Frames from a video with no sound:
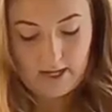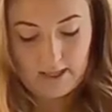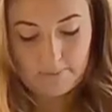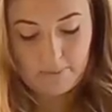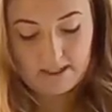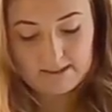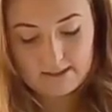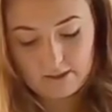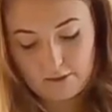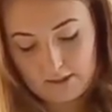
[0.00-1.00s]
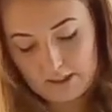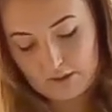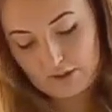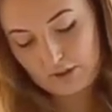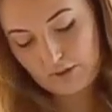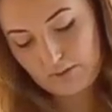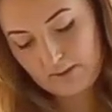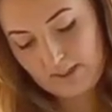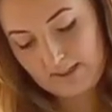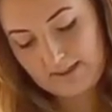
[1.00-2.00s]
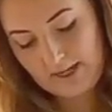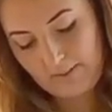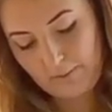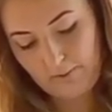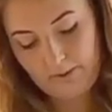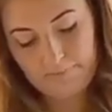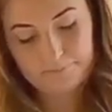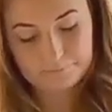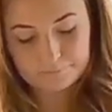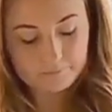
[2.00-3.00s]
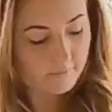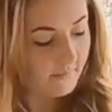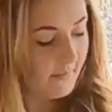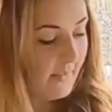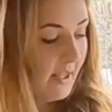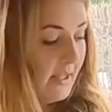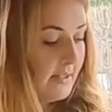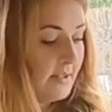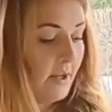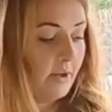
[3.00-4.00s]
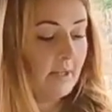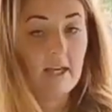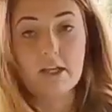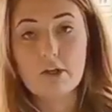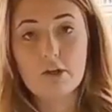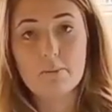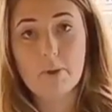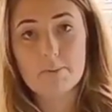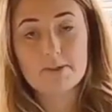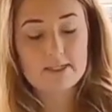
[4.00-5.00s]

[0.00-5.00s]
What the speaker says: and the best thing you need to do is label them. So get your lollipop